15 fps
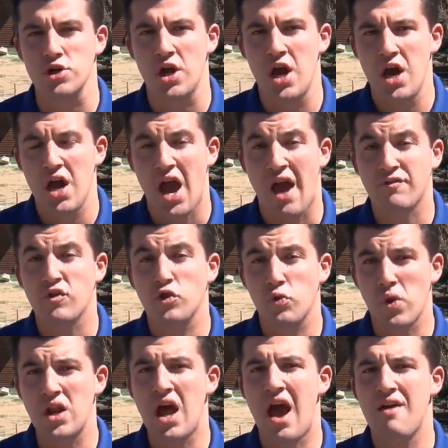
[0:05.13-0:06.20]
After three and a
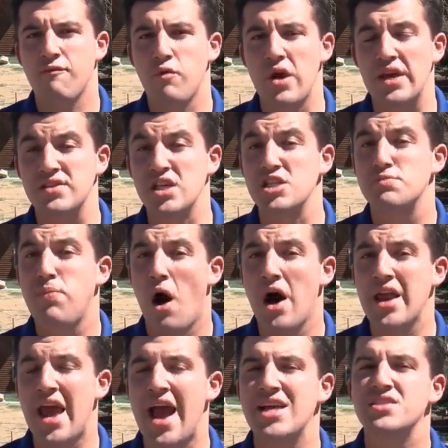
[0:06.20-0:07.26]
half weeks, his body
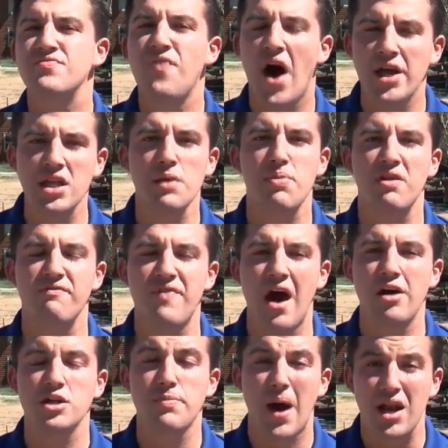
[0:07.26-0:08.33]
has finally been found
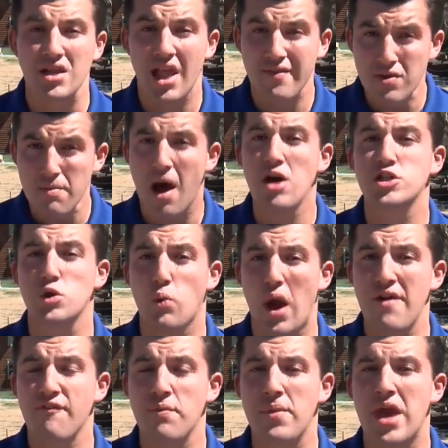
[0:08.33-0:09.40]
about 11 miles away from
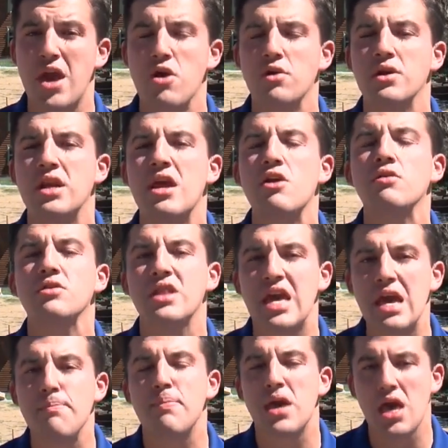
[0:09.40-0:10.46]
here near Lee
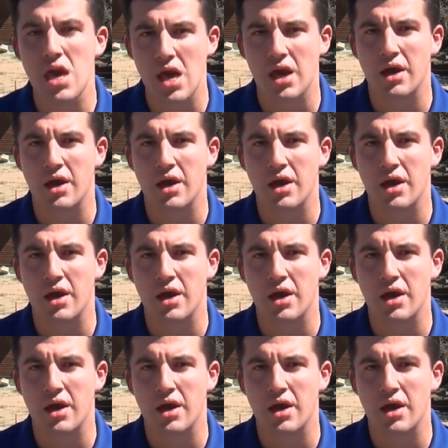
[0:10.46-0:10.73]
Peak.